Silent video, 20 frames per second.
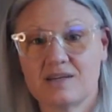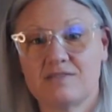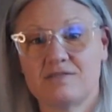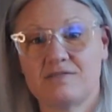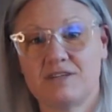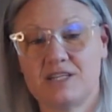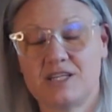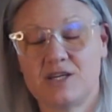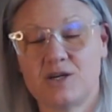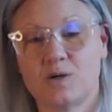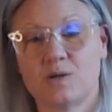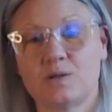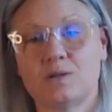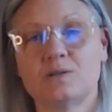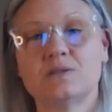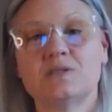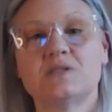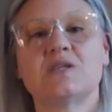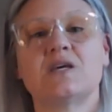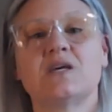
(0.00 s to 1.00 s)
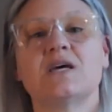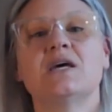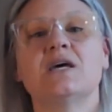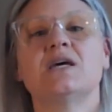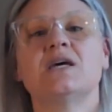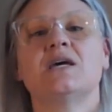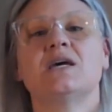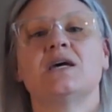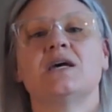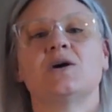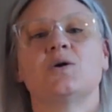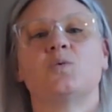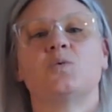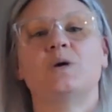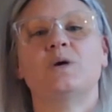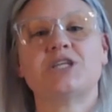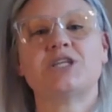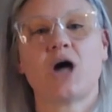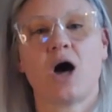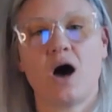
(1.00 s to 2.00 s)
videos,
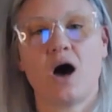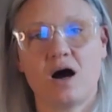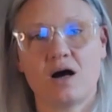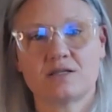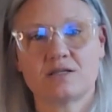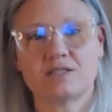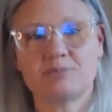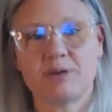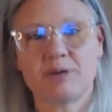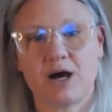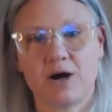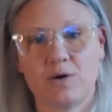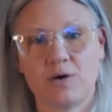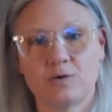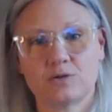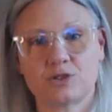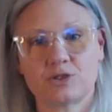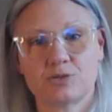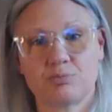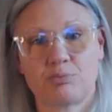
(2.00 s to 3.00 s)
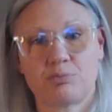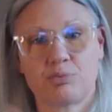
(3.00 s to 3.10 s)
we talked about